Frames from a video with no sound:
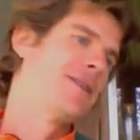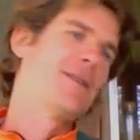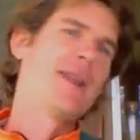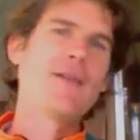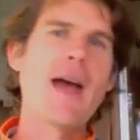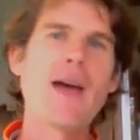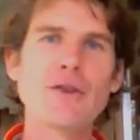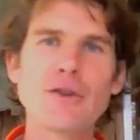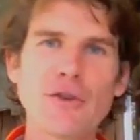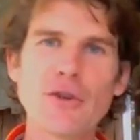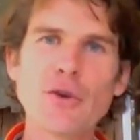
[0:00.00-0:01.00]
never
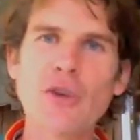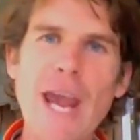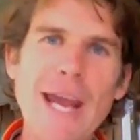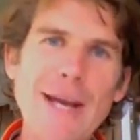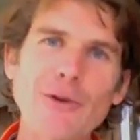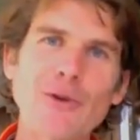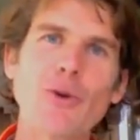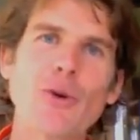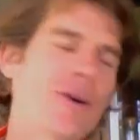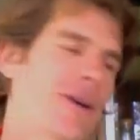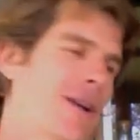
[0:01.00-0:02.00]
having to use heaters,
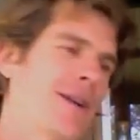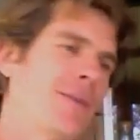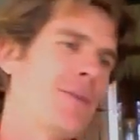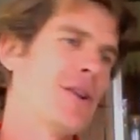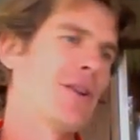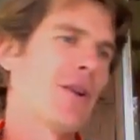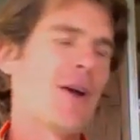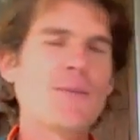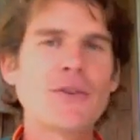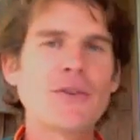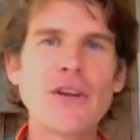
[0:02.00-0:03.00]
or be
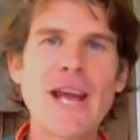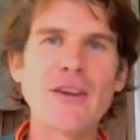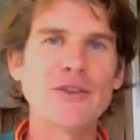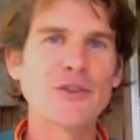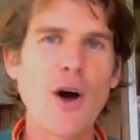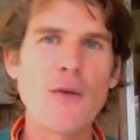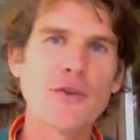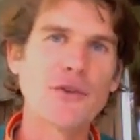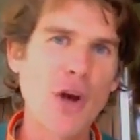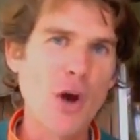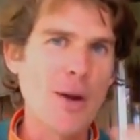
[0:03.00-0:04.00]
like sitting outside in the
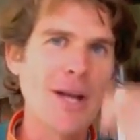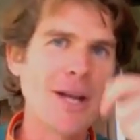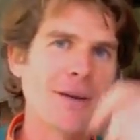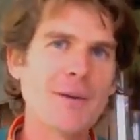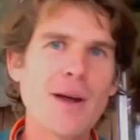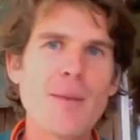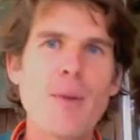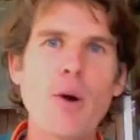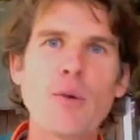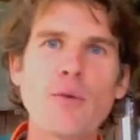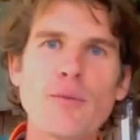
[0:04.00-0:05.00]
snow eating, you know, a
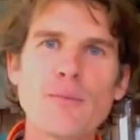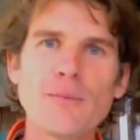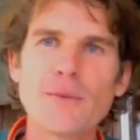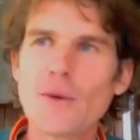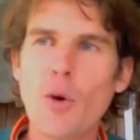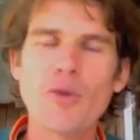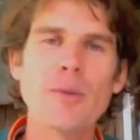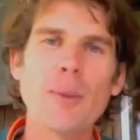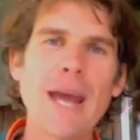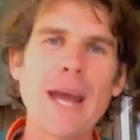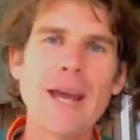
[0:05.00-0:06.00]
bowl of, ordering
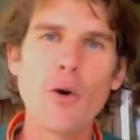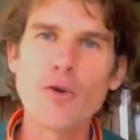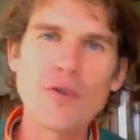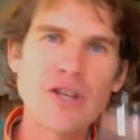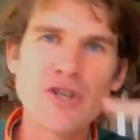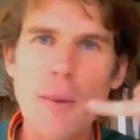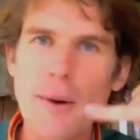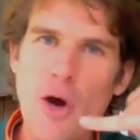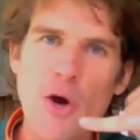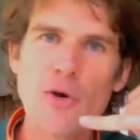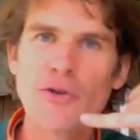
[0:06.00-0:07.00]

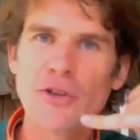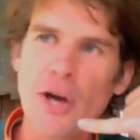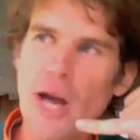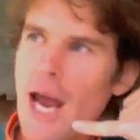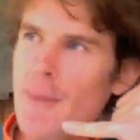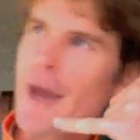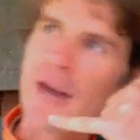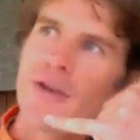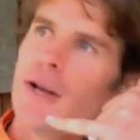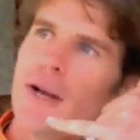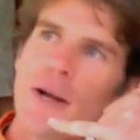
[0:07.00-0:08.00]
Domino's, go, hey
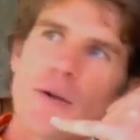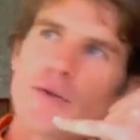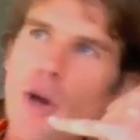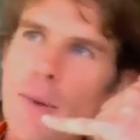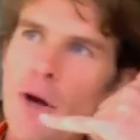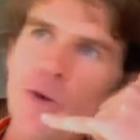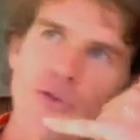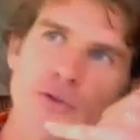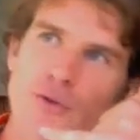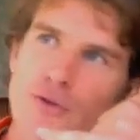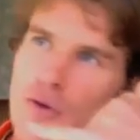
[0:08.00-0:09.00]
man, Domino's
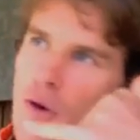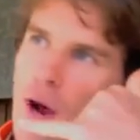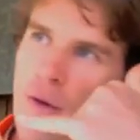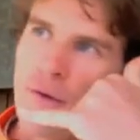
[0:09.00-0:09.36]
driver